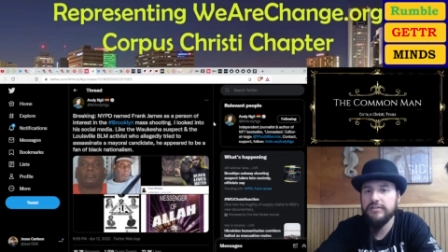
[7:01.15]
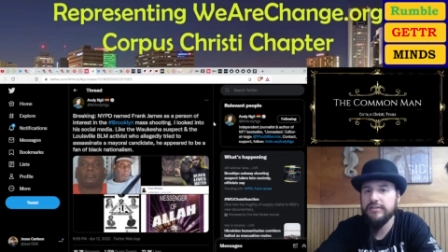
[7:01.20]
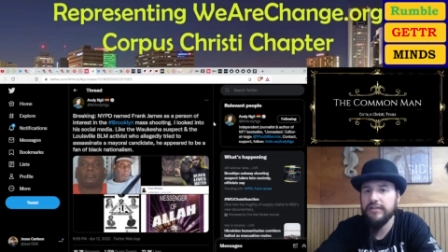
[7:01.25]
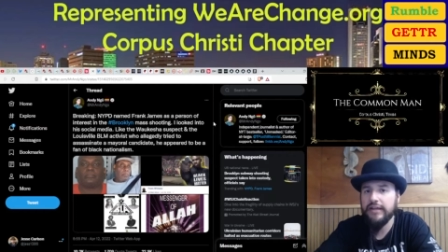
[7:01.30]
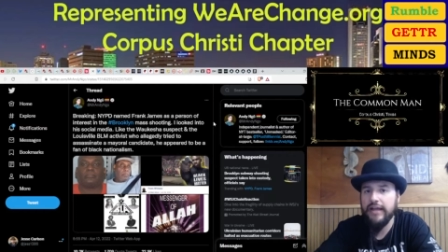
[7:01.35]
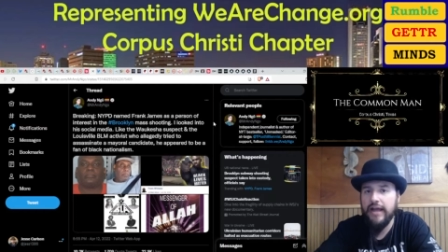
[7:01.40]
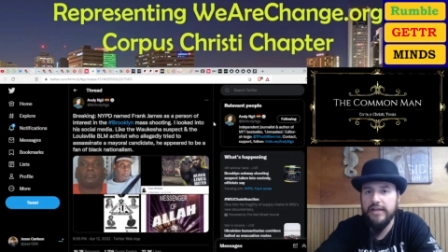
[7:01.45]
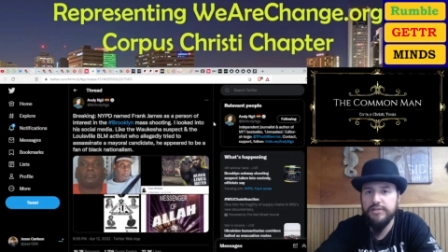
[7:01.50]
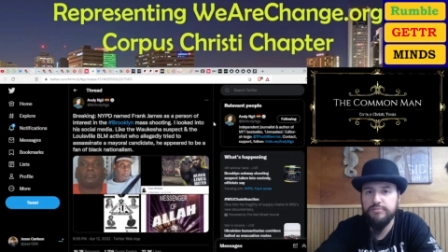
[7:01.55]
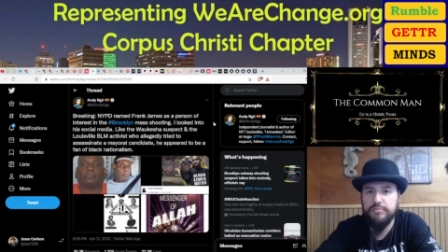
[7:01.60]
The
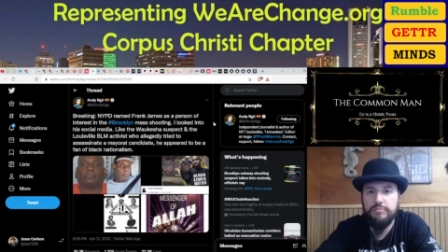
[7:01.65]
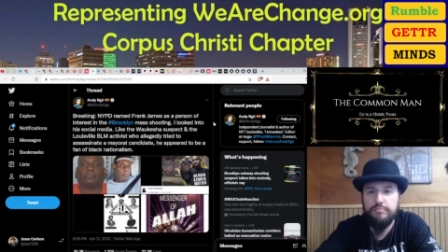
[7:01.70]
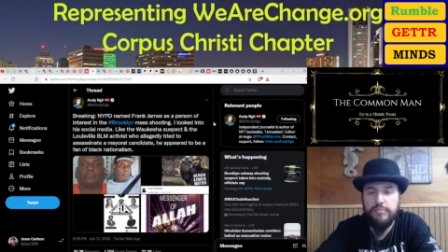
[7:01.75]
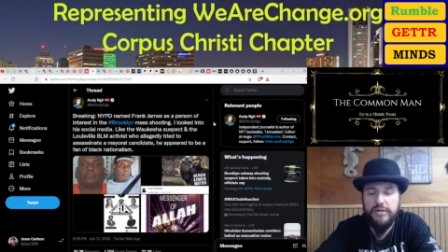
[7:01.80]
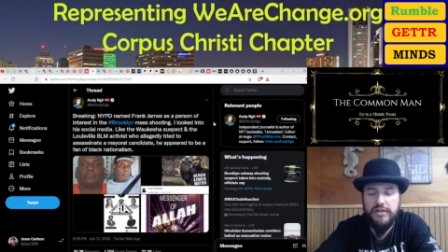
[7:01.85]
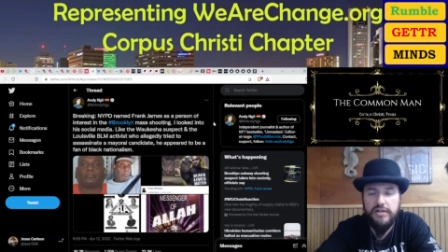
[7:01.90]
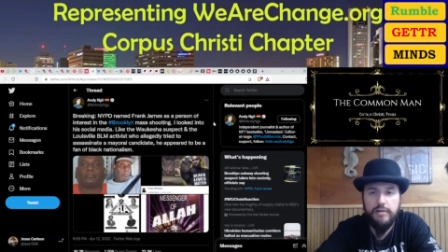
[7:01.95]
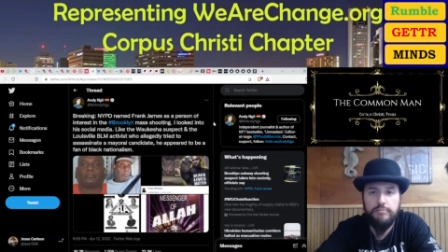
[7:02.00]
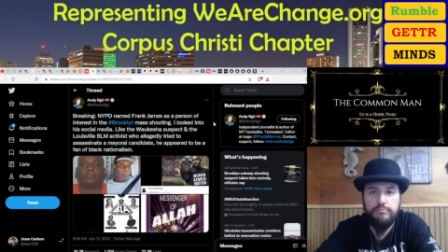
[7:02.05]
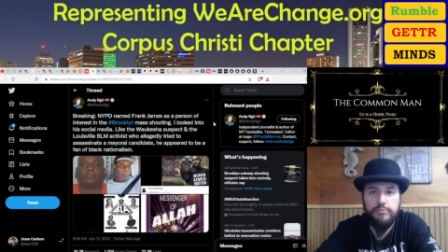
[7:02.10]
guy has been
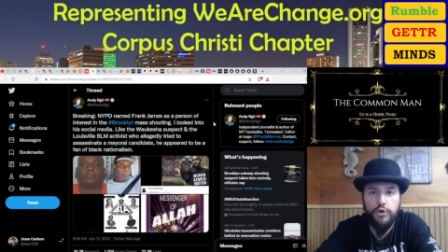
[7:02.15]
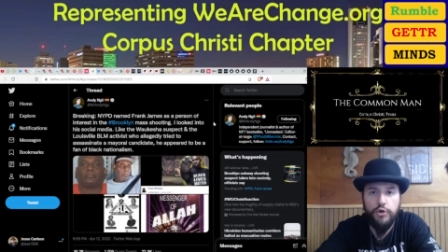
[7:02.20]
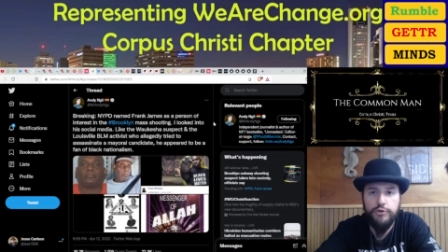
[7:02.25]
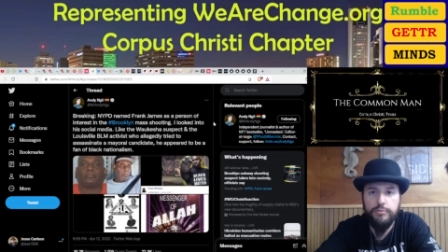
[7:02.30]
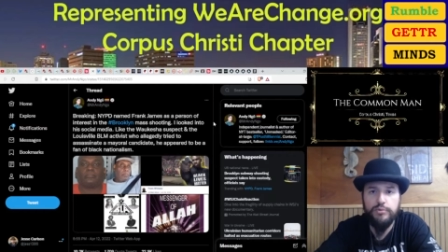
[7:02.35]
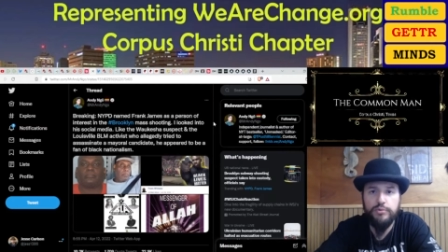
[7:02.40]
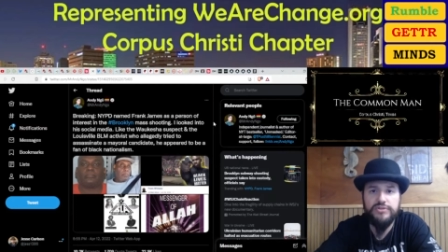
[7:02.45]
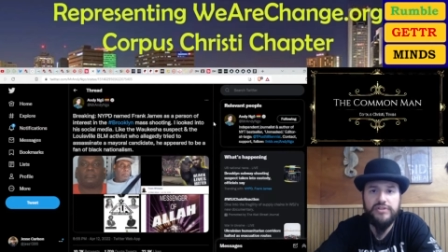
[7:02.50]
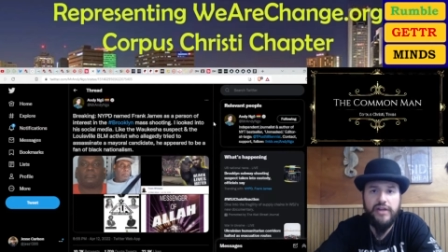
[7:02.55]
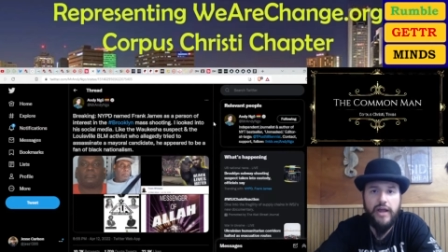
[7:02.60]
beat up
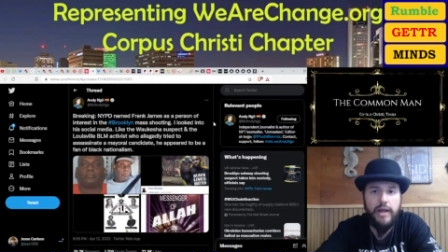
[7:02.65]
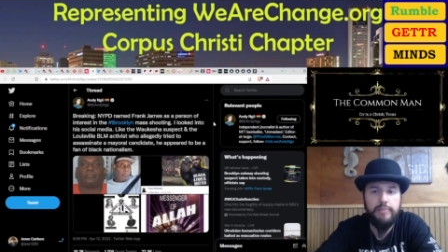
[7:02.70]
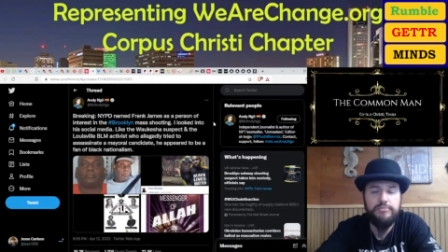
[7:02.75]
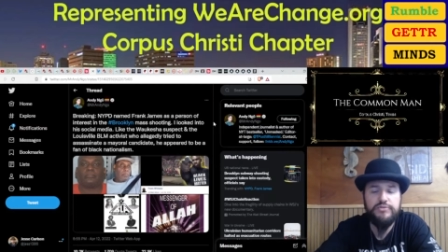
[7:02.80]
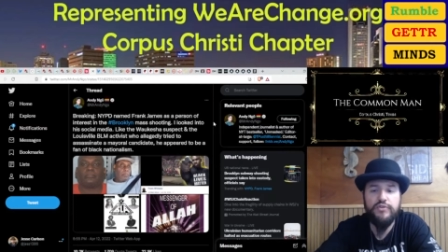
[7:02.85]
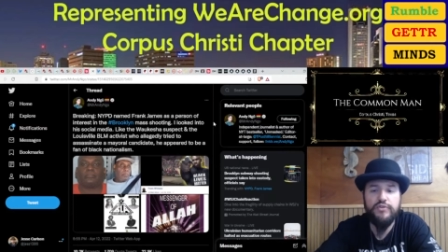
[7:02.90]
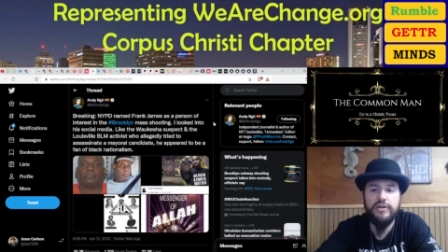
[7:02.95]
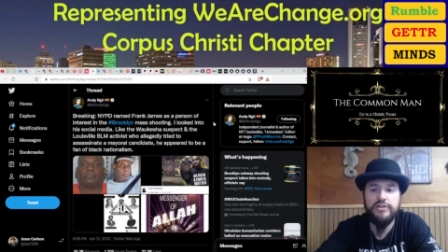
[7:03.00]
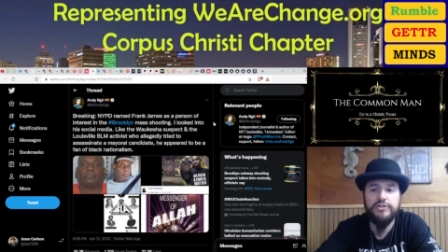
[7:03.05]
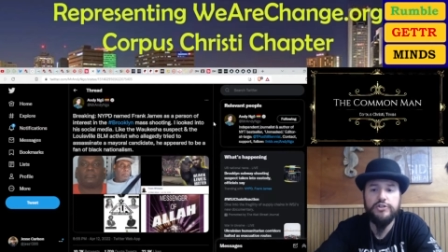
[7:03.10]
multiple times
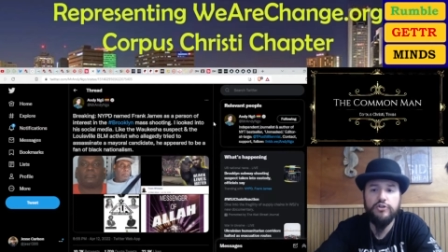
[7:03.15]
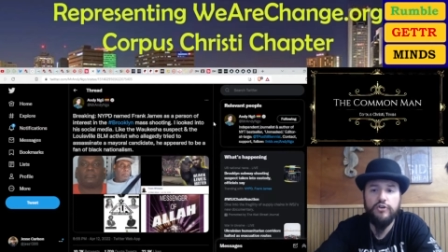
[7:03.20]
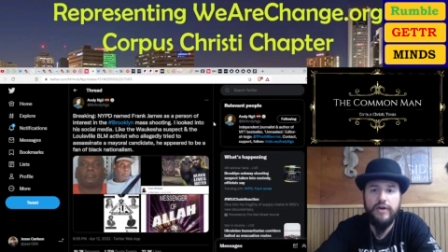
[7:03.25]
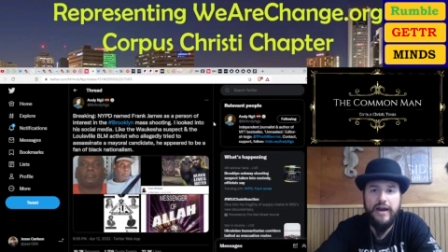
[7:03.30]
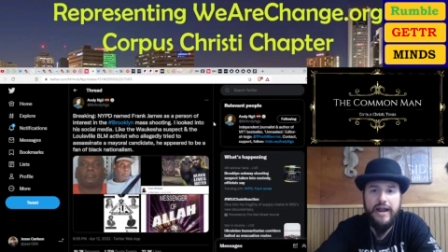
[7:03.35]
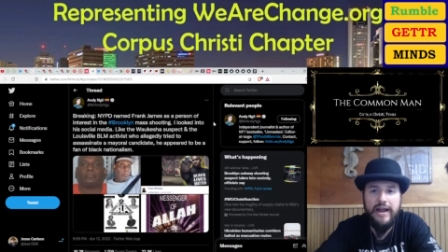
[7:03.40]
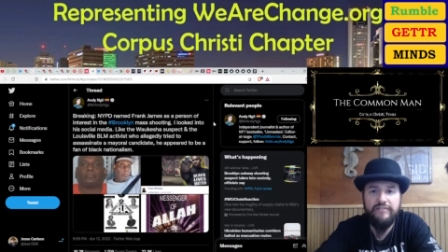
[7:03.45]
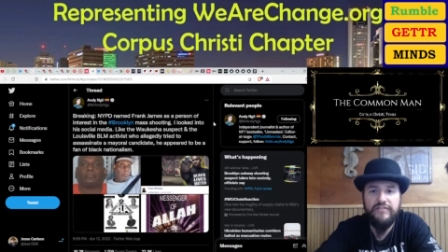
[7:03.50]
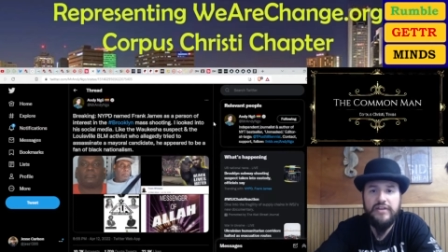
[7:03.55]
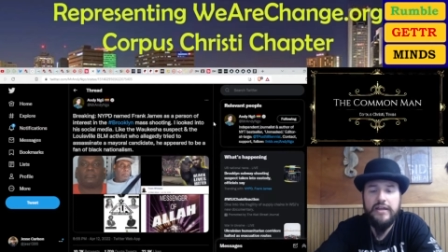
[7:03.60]
for his
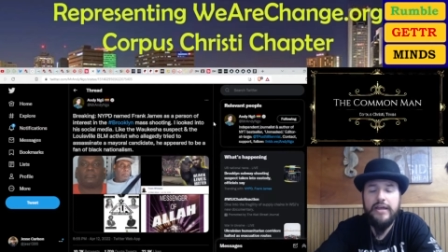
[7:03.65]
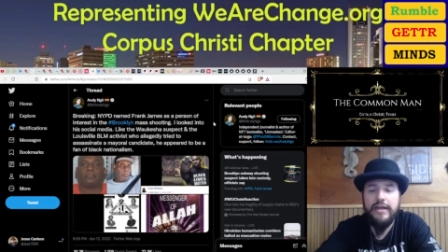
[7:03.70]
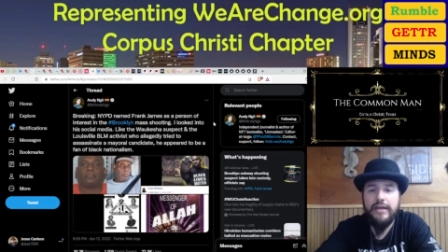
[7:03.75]
craft.